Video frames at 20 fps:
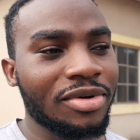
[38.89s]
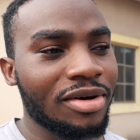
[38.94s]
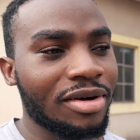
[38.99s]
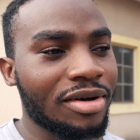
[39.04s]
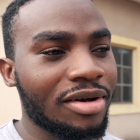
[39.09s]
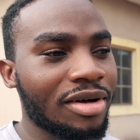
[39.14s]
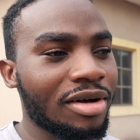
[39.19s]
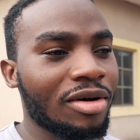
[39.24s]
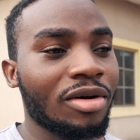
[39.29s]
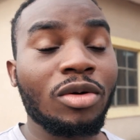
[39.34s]

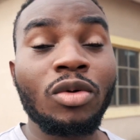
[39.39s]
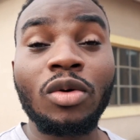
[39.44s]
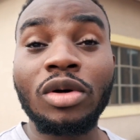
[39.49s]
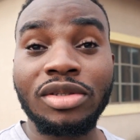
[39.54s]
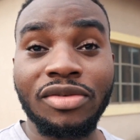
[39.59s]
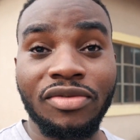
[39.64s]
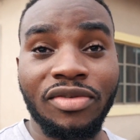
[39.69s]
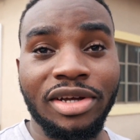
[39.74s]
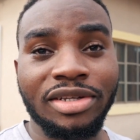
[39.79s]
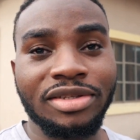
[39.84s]
or
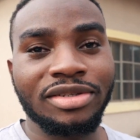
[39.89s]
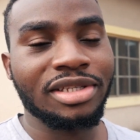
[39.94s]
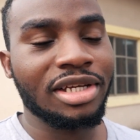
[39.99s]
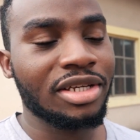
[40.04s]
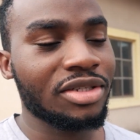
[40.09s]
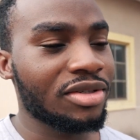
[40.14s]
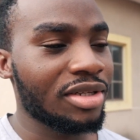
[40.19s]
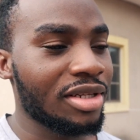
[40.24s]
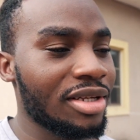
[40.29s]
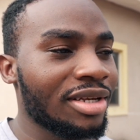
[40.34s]

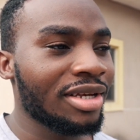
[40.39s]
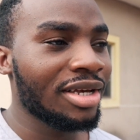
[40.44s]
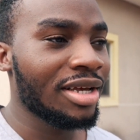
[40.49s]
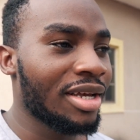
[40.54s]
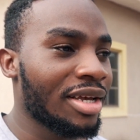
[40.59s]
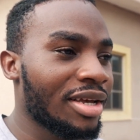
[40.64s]
quarter-finals, actually.